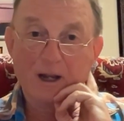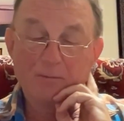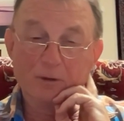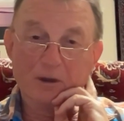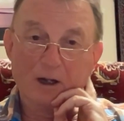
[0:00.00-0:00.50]

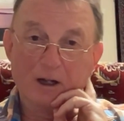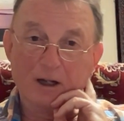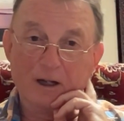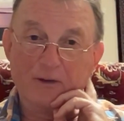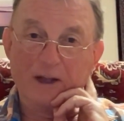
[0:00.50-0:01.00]
But uh,
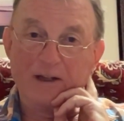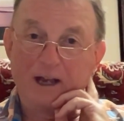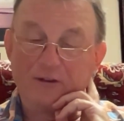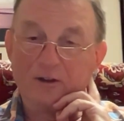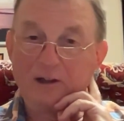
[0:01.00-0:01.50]
uh, that
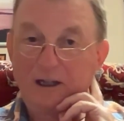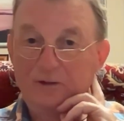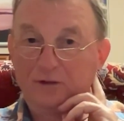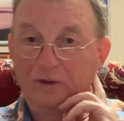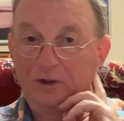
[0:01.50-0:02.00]
hasn't
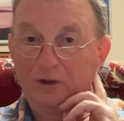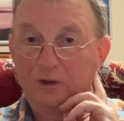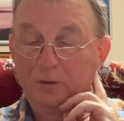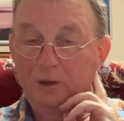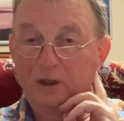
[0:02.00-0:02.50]
led to the
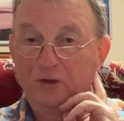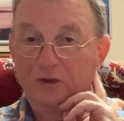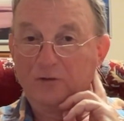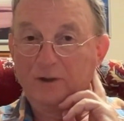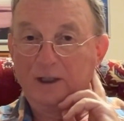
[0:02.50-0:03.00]

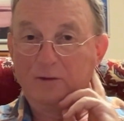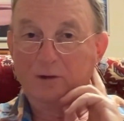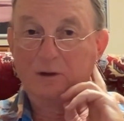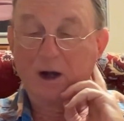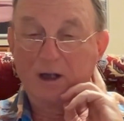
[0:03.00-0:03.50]
accumulation of any
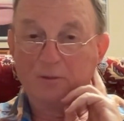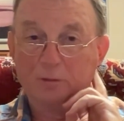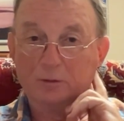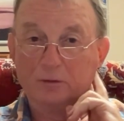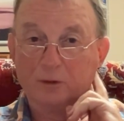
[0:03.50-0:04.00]

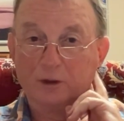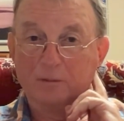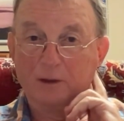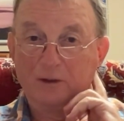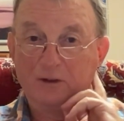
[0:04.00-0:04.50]
reliable
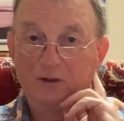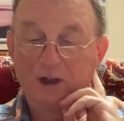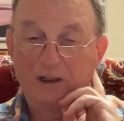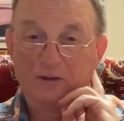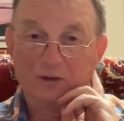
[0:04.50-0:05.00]
documented
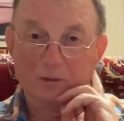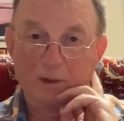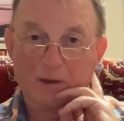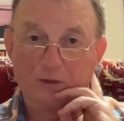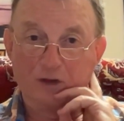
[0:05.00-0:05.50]
data
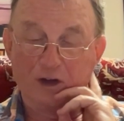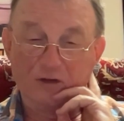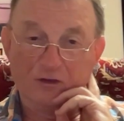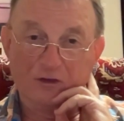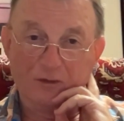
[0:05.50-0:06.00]
about
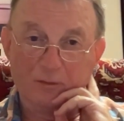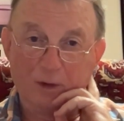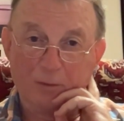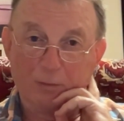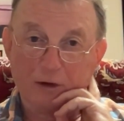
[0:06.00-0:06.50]
changes in
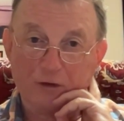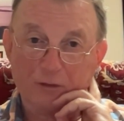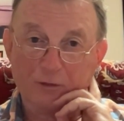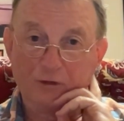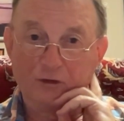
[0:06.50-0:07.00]
blood pressure,
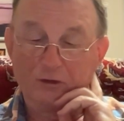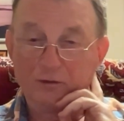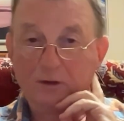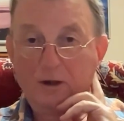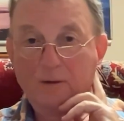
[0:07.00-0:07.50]
which
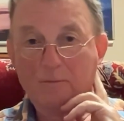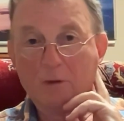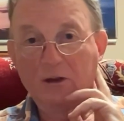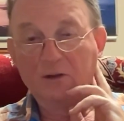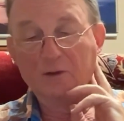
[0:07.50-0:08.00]

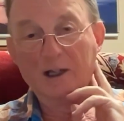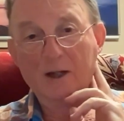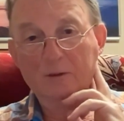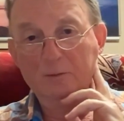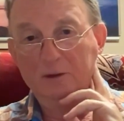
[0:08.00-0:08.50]
might have
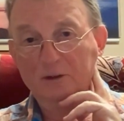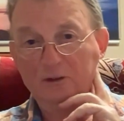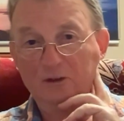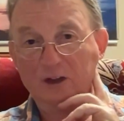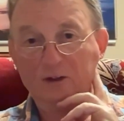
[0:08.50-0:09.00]
allowed me to
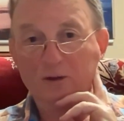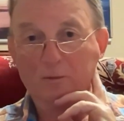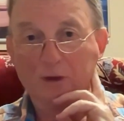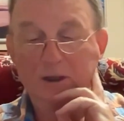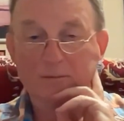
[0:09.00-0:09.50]
say
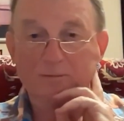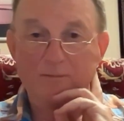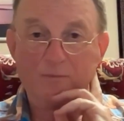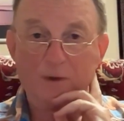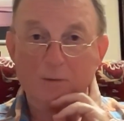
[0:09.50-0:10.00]
something
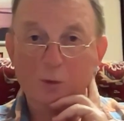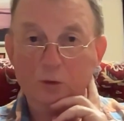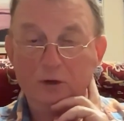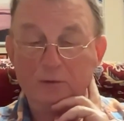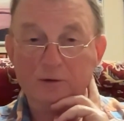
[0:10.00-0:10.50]
more
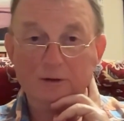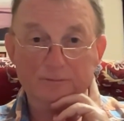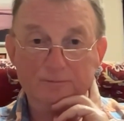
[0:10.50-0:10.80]
definite.